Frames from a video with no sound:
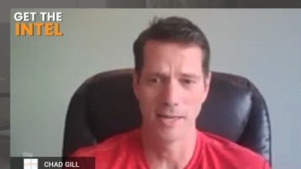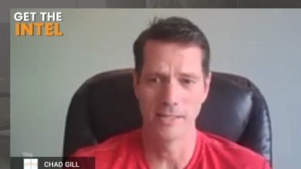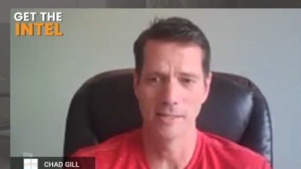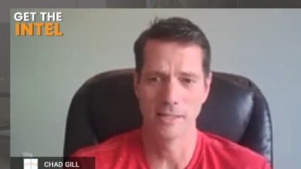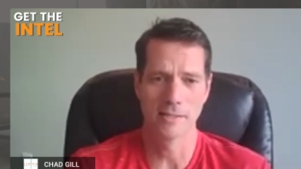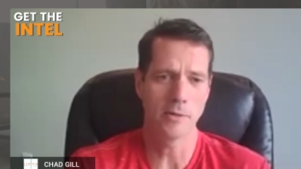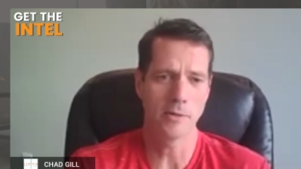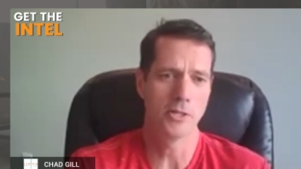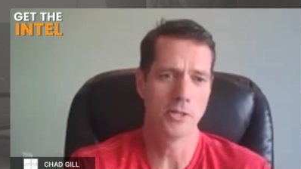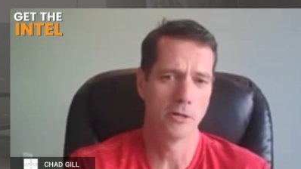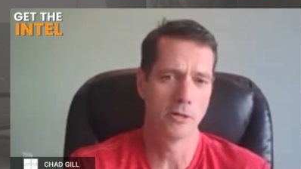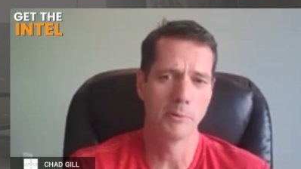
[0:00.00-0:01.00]
It's, it's like when
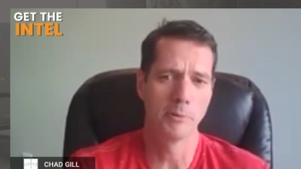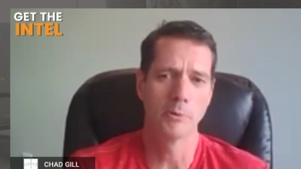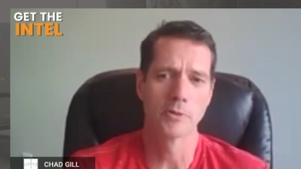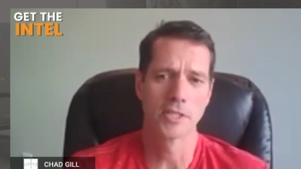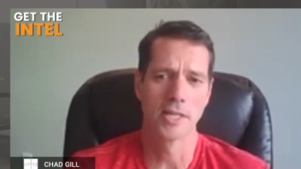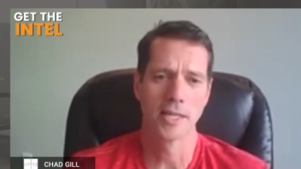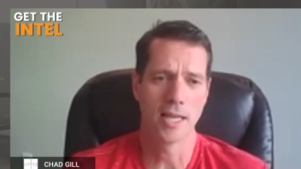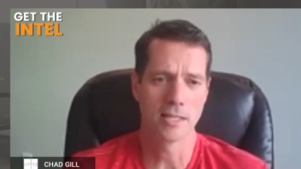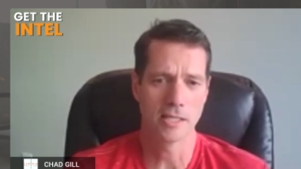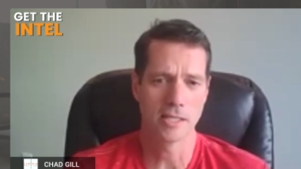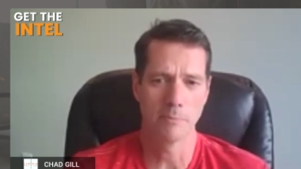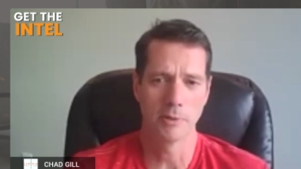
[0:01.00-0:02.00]
you hear people say you
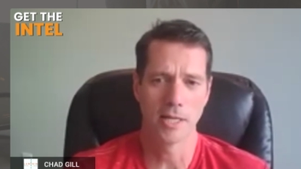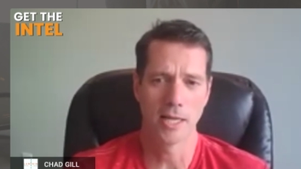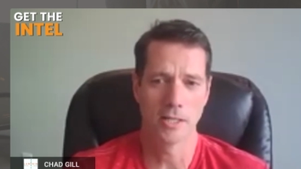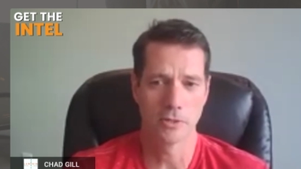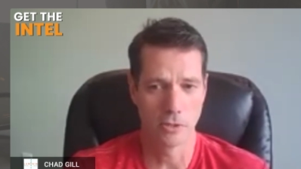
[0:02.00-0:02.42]
can't sleep at night,